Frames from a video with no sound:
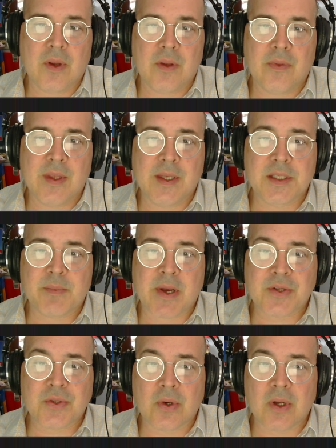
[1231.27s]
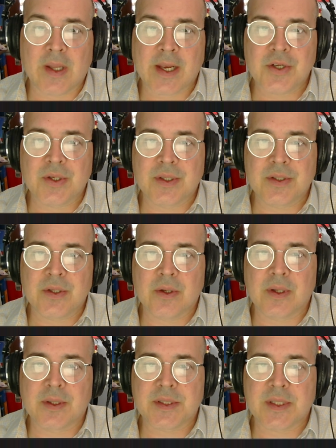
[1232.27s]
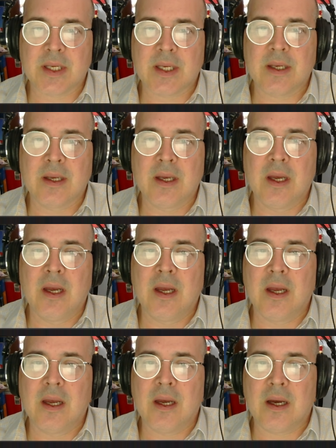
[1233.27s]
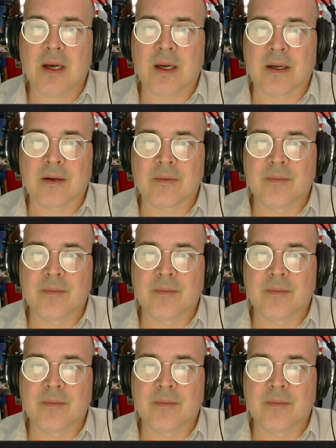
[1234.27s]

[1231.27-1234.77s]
these special collections you can see of